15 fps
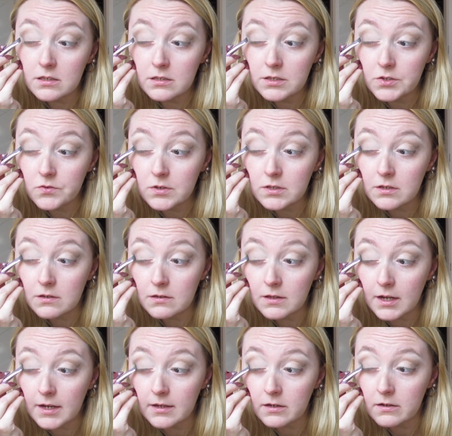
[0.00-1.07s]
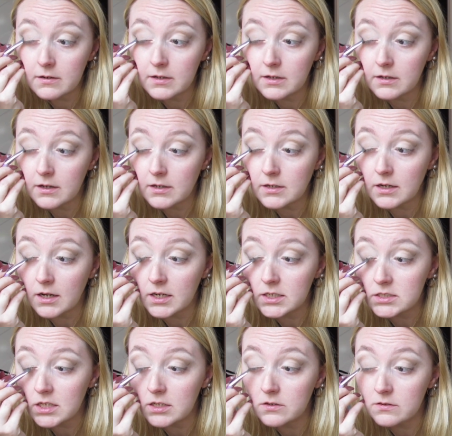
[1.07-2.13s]
doing your liner and
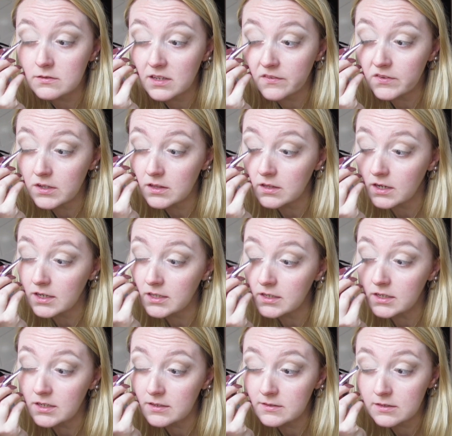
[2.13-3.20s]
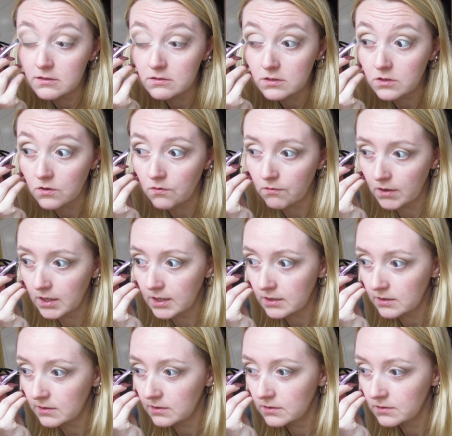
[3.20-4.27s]
eyeshadow is definitely a lot easier to
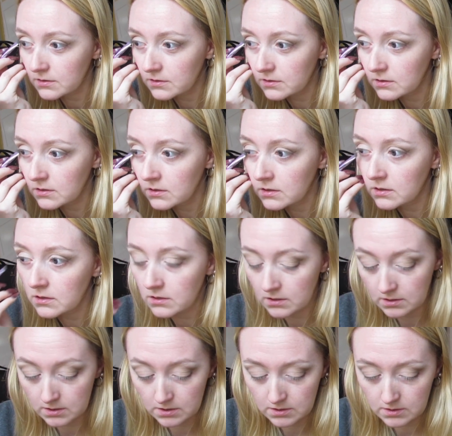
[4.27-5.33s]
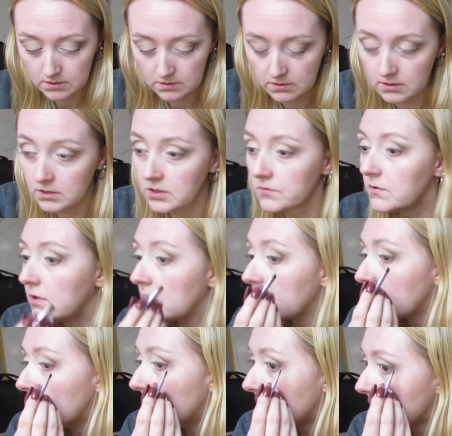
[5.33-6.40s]
correct than doing
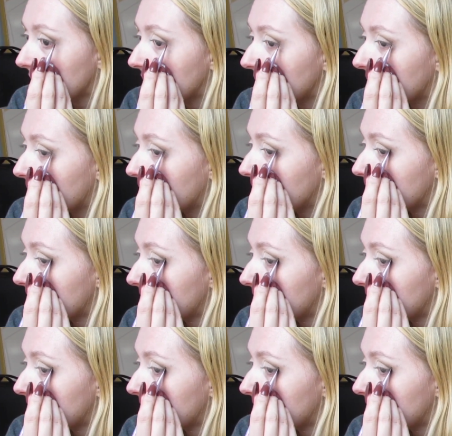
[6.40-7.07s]
it in like a